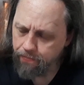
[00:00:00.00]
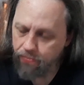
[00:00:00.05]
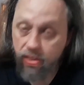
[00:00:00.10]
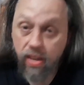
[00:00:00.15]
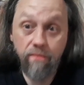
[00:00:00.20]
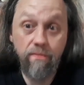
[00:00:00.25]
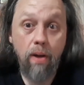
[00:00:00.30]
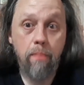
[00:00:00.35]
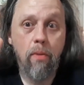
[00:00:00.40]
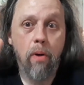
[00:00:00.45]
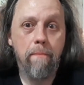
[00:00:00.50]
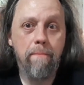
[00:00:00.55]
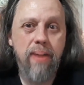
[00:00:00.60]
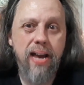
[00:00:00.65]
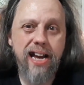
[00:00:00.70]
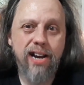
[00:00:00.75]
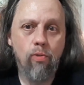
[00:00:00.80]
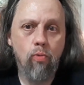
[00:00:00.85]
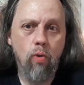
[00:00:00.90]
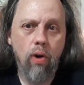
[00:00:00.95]
If I'm gonna
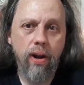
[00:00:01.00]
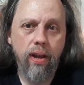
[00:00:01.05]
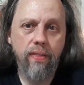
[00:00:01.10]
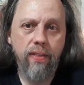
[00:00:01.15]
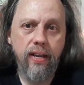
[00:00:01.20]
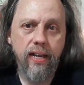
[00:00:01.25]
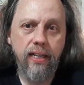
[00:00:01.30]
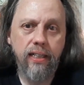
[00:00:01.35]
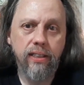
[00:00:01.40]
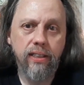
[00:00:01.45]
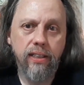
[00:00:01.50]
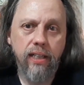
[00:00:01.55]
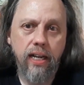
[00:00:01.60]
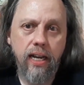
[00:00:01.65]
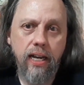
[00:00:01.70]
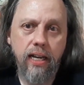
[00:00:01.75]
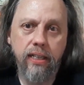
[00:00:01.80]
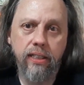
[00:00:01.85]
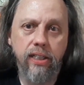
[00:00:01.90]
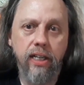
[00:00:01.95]
pick one of these
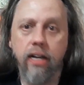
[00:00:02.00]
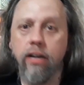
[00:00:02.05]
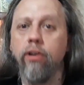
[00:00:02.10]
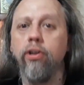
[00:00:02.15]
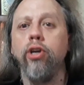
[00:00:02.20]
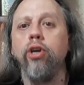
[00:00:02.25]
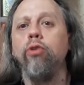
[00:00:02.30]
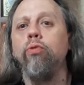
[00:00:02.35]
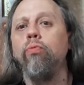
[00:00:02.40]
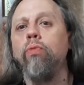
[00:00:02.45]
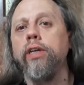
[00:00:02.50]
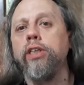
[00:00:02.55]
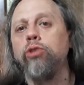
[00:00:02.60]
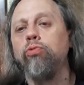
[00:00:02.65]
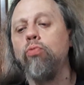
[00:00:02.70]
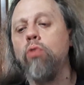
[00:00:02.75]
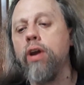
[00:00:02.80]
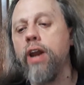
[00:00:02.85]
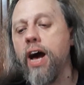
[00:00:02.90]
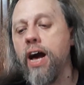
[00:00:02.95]
and tell you which
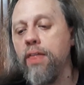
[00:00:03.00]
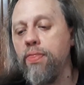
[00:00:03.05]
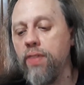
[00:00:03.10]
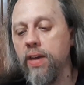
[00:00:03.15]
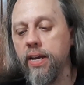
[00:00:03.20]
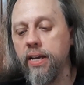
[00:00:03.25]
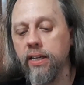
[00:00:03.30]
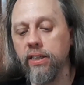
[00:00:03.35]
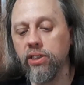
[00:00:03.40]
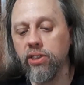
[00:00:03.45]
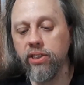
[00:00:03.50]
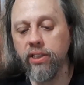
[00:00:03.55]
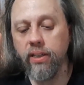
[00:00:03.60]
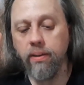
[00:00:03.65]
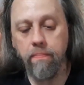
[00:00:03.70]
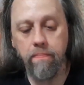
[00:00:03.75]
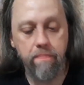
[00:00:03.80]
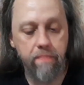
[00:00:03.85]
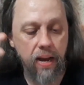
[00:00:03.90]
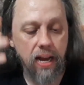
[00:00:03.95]
one I think is the
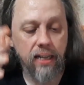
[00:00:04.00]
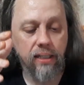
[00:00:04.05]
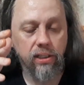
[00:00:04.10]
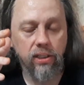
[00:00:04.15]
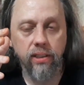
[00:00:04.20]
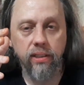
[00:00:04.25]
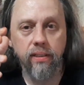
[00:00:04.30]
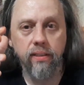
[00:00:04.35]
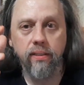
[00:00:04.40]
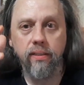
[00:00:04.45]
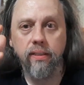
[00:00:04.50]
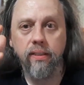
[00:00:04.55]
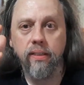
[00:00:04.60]
best,